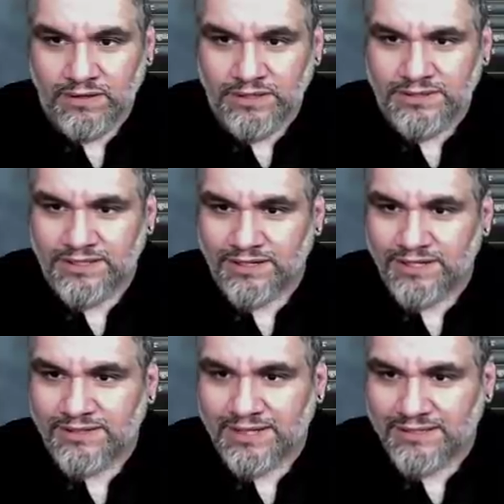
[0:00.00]
Are you
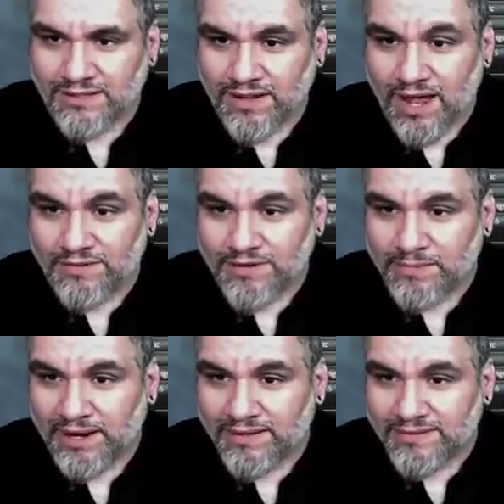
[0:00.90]
serious? That's a lot of
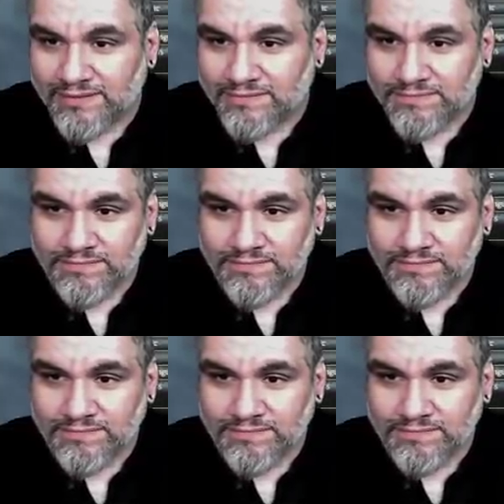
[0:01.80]
commands.